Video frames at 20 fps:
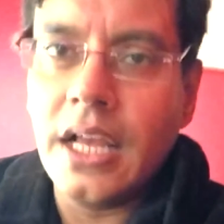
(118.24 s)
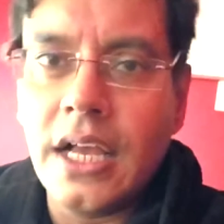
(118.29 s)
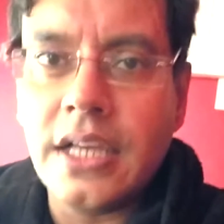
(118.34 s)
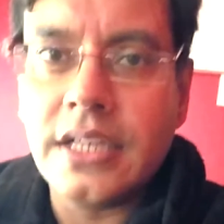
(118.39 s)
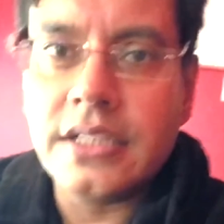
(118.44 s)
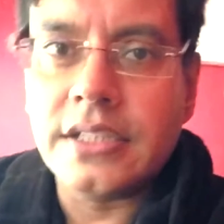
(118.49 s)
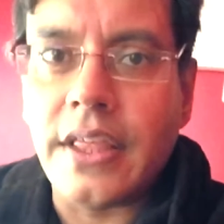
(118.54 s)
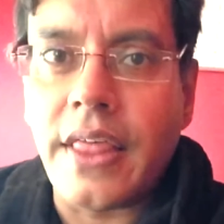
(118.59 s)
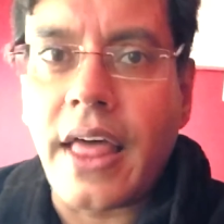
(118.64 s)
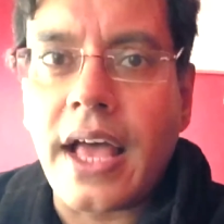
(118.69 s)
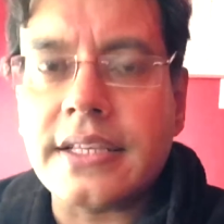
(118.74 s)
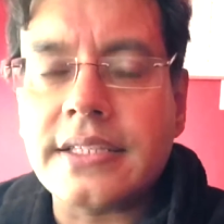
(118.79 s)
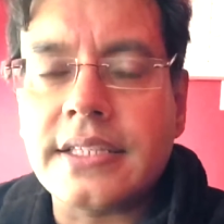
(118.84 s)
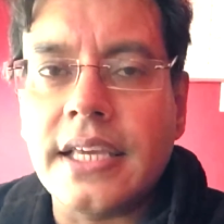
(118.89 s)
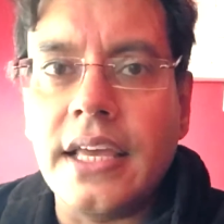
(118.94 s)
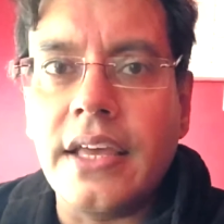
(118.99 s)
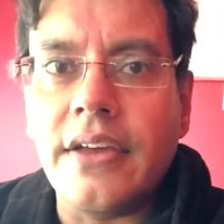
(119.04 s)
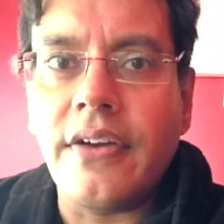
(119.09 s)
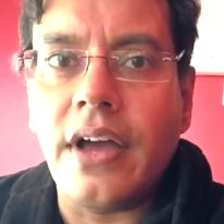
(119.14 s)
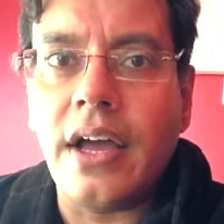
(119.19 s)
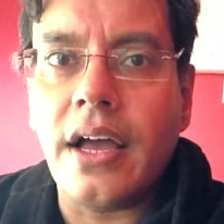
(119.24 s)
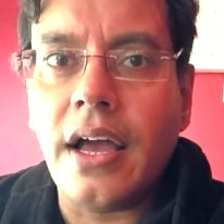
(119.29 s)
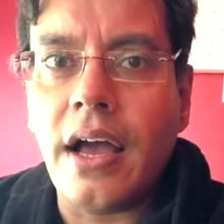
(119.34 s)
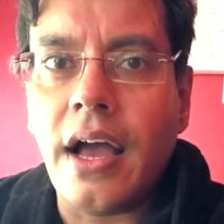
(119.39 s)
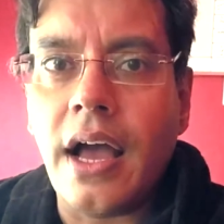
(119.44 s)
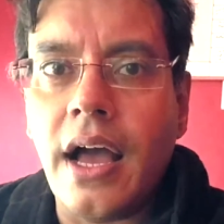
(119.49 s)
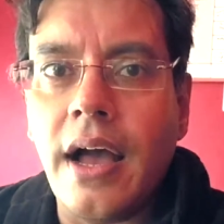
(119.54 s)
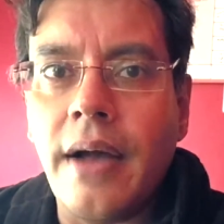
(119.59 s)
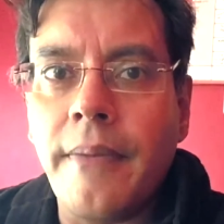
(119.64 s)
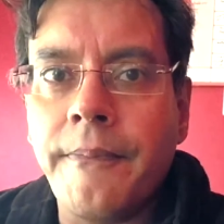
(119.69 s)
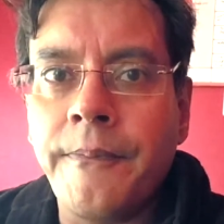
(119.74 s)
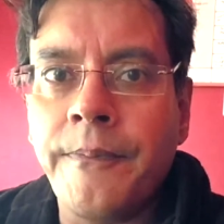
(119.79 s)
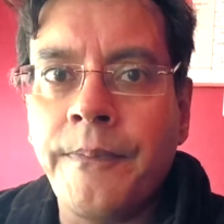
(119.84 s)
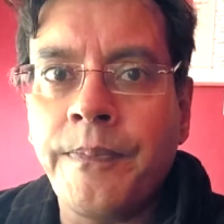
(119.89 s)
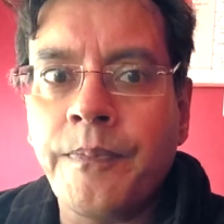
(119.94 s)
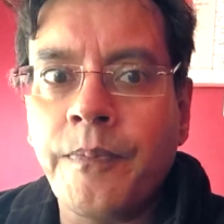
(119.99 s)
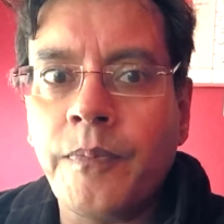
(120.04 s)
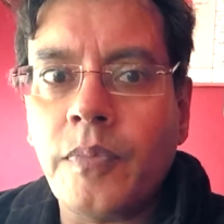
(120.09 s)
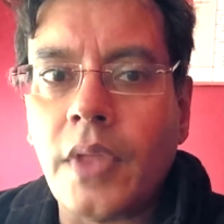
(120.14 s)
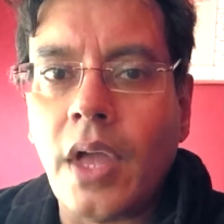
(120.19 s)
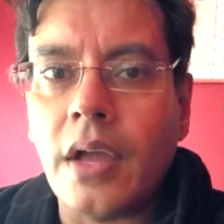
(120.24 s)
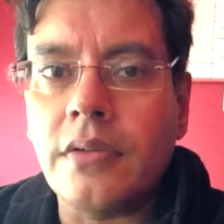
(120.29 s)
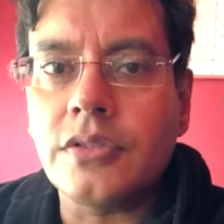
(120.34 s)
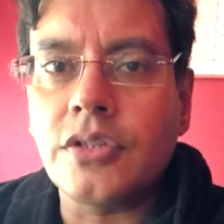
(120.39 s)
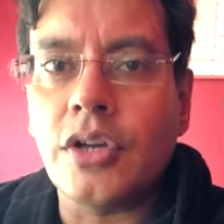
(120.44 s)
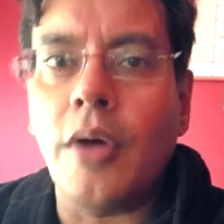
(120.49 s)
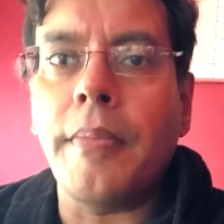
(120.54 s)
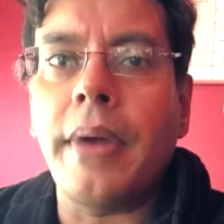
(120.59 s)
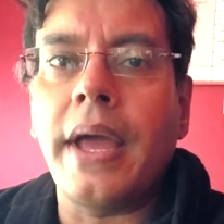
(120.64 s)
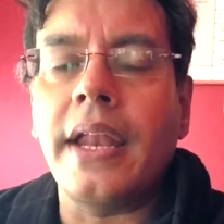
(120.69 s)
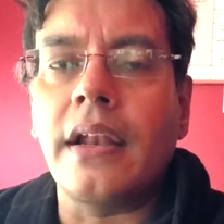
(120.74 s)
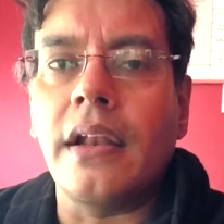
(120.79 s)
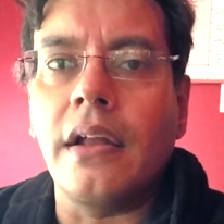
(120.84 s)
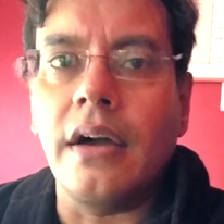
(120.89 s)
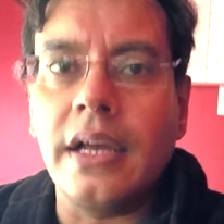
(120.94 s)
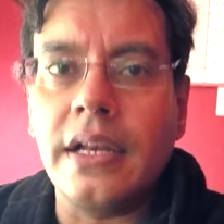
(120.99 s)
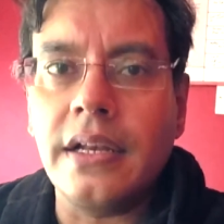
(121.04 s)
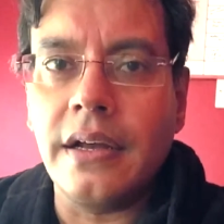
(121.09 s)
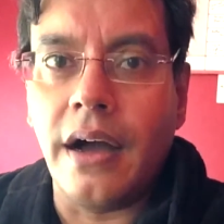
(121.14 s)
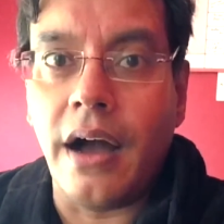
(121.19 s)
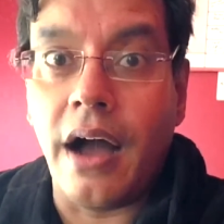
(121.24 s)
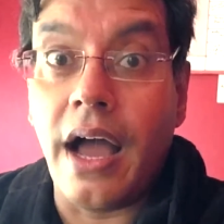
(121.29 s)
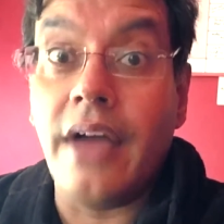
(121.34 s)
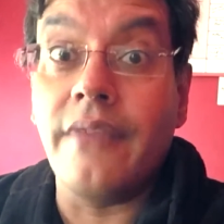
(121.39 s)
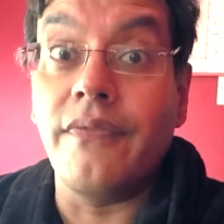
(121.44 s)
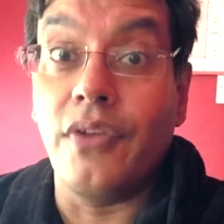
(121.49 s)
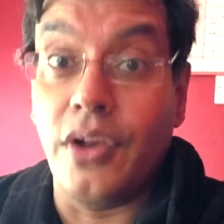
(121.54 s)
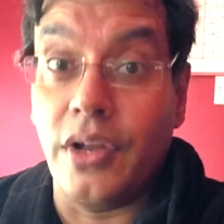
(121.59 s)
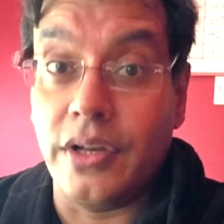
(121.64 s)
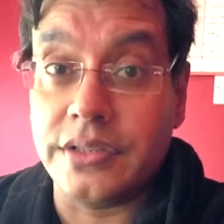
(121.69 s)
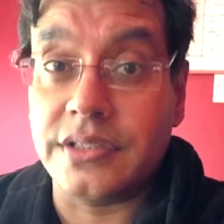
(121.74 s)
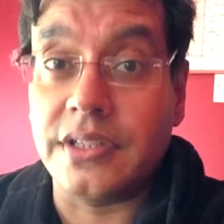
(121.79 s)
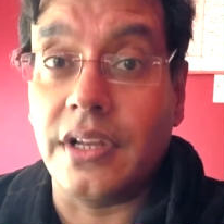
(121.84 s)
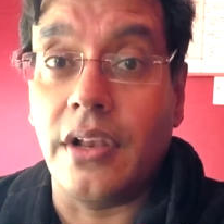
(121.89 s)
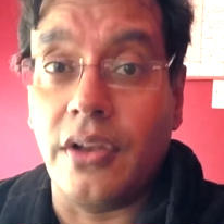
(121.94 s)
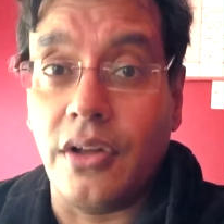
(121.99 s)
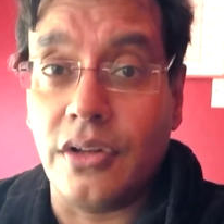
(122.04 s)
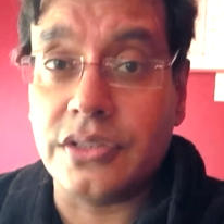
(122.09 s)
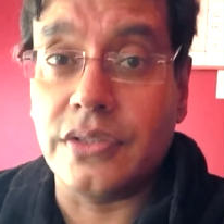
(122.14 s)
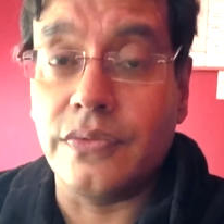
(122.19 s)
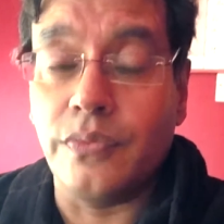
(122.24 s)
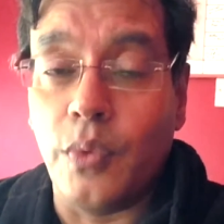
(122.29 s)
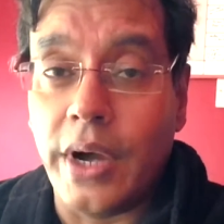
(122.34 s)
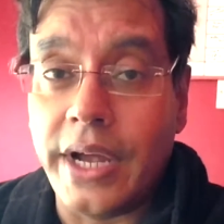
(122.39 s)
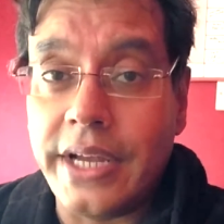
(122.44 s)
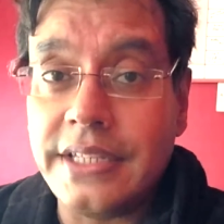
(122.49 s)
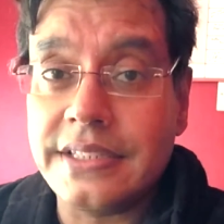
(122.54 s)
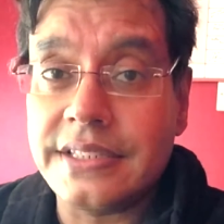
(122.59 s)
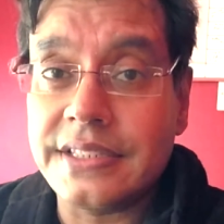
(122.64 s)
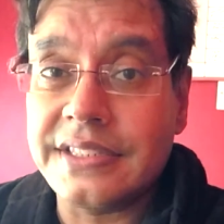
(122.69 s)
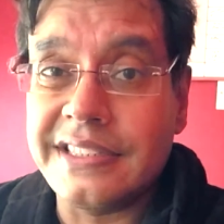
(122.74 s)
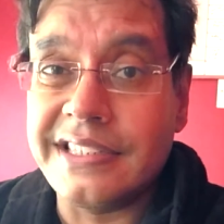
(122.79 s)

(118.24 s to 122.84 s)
So that's it. Top headline, I have lost a lot of weight.